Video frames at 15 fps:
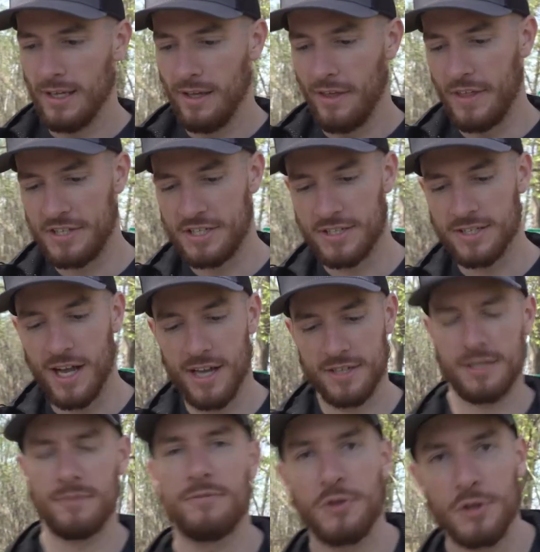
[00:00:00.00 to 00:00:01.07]
This is
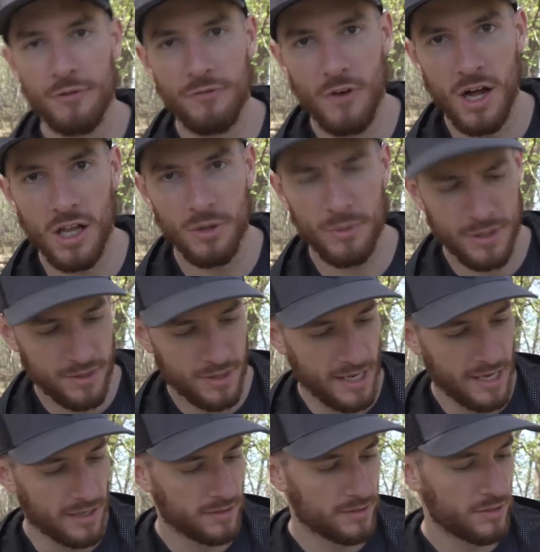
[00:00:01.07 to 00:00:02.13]
awesome for the following
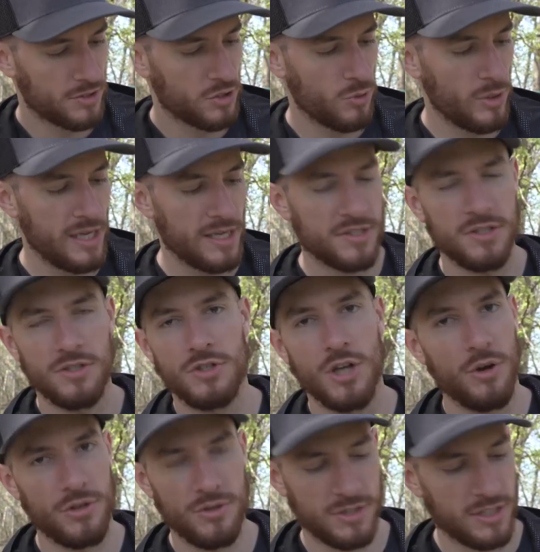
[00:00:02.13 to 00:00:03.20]
things. Squeaks,
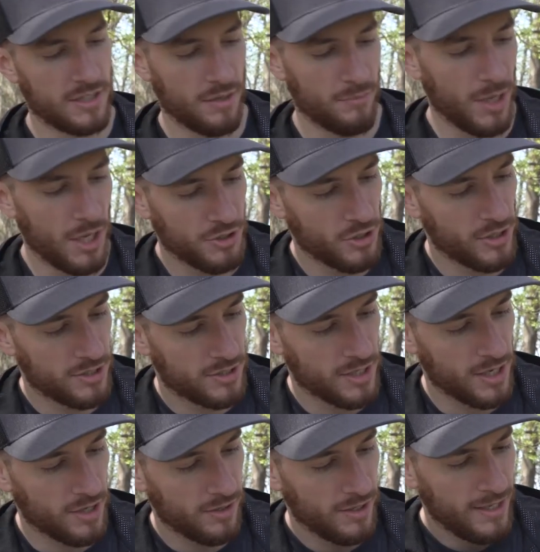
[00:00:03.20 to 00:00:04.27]
don't use this on ball joints
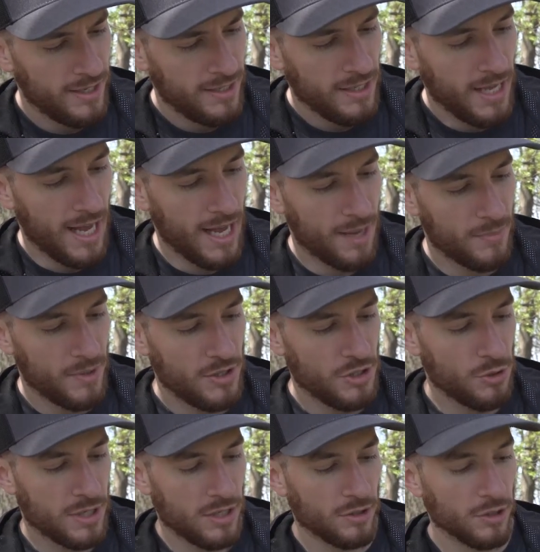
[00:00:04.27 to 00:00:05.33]
though.
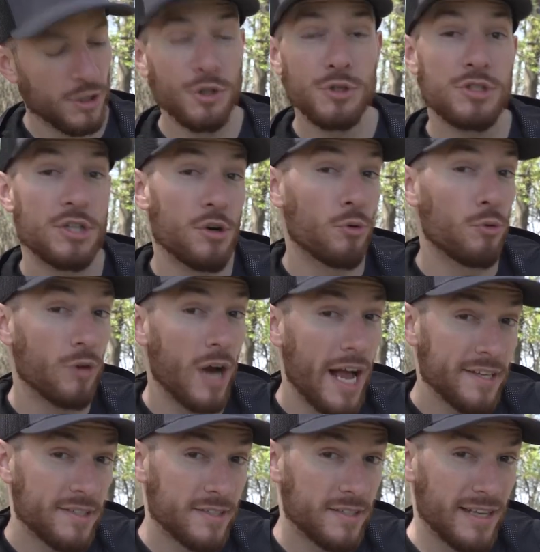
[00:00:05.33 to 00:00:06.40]
You can loosen
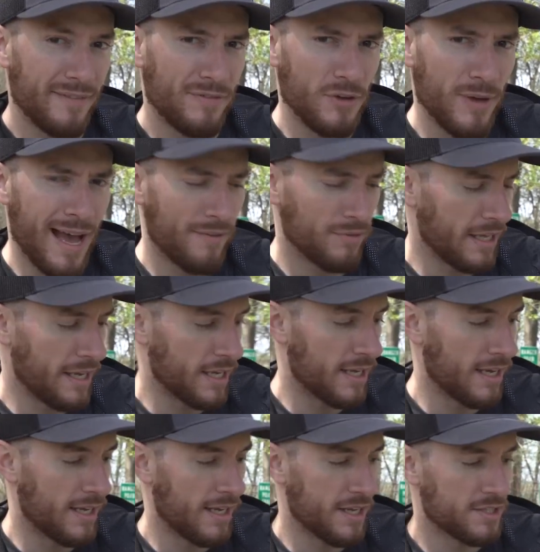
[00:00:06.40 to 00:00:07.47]
rust if you have like
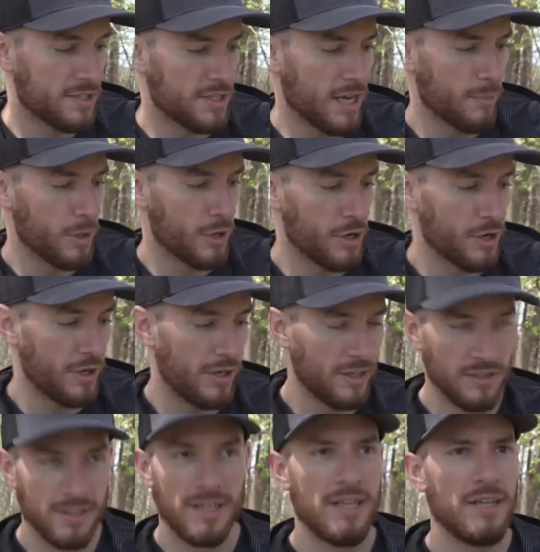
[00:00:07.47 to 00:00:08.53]
a stubborn
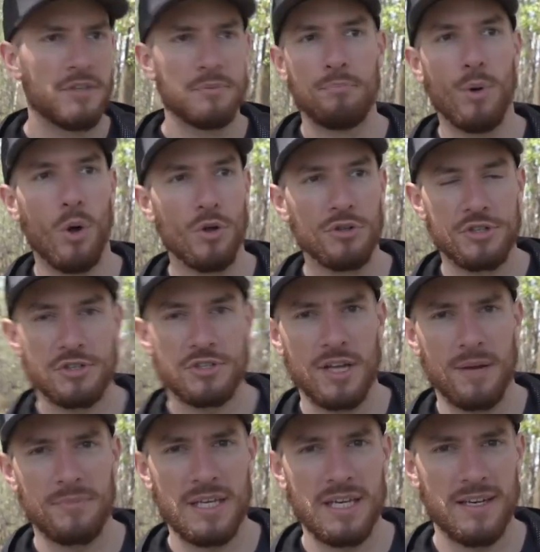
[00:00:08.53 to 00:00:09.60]
bolt or
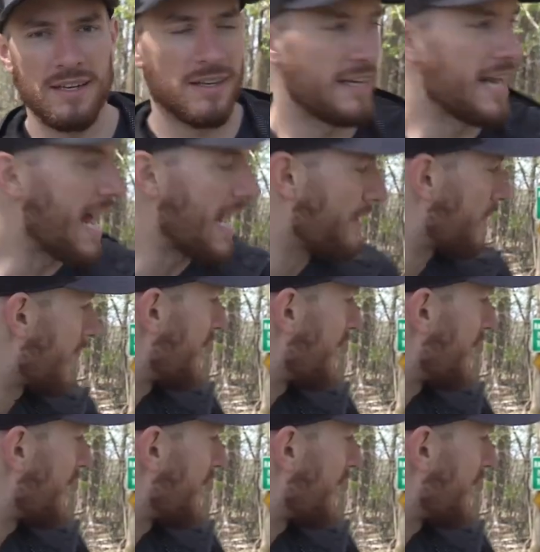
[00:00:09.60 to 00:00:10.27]
something, not even